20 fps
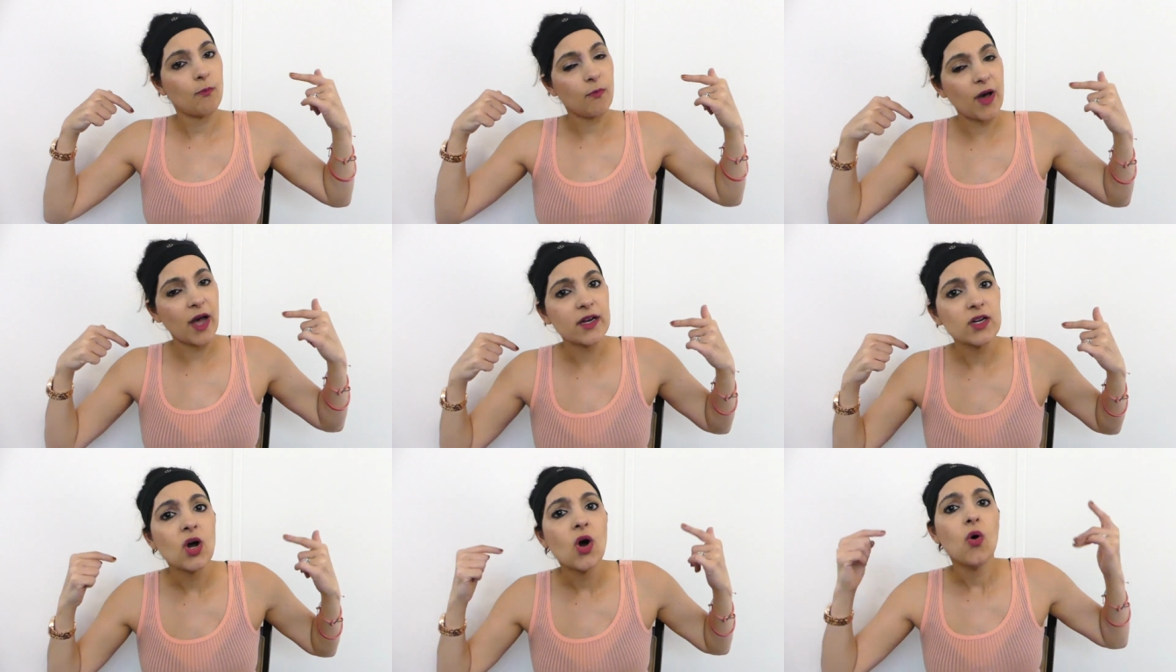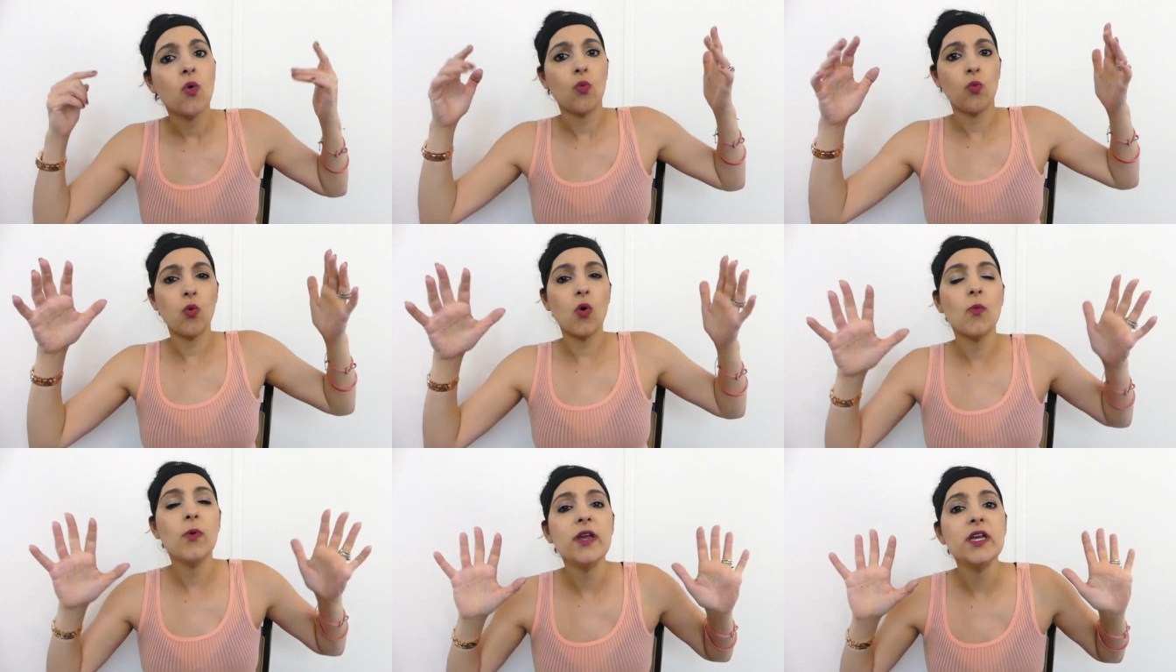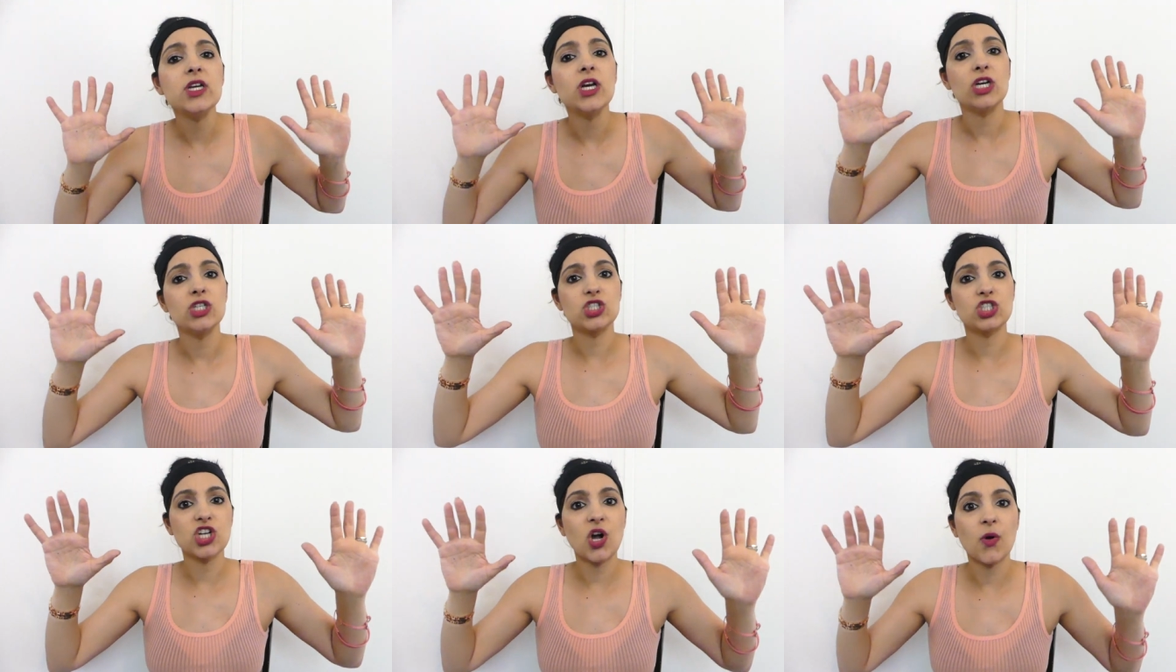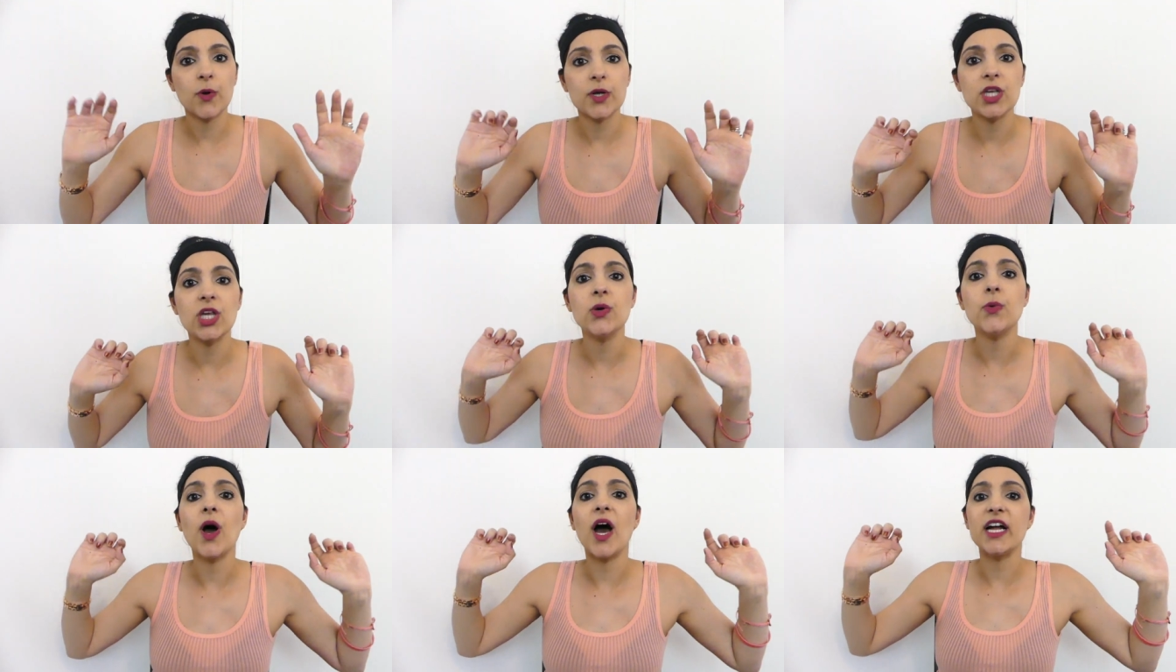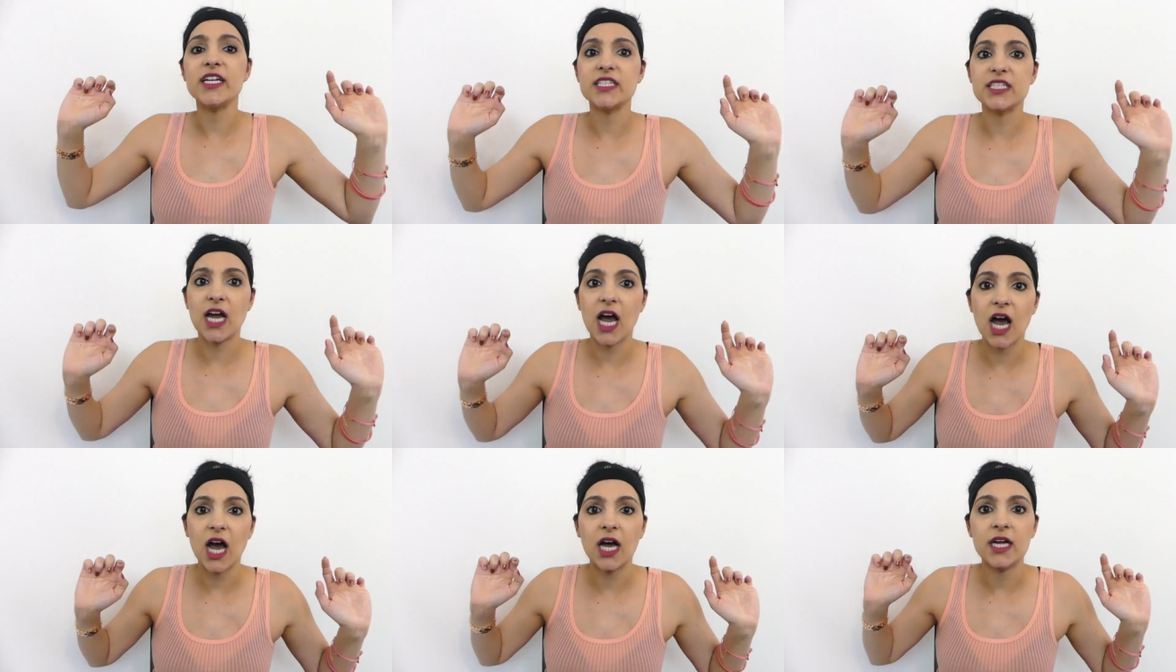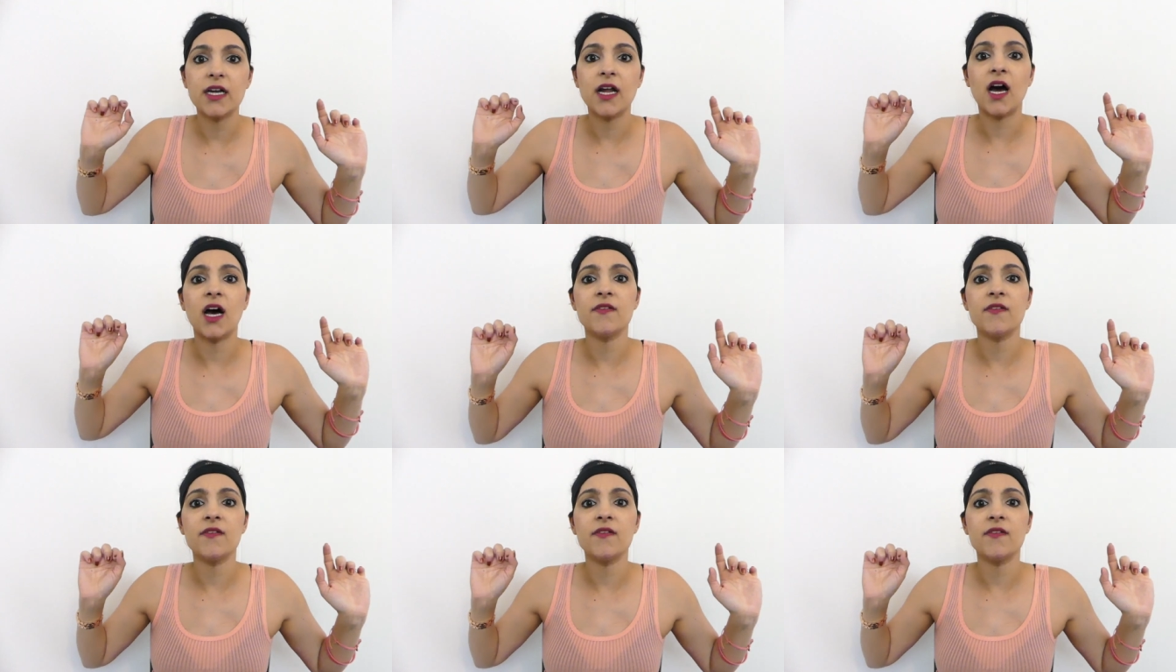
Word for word: but we'll be showing you a ton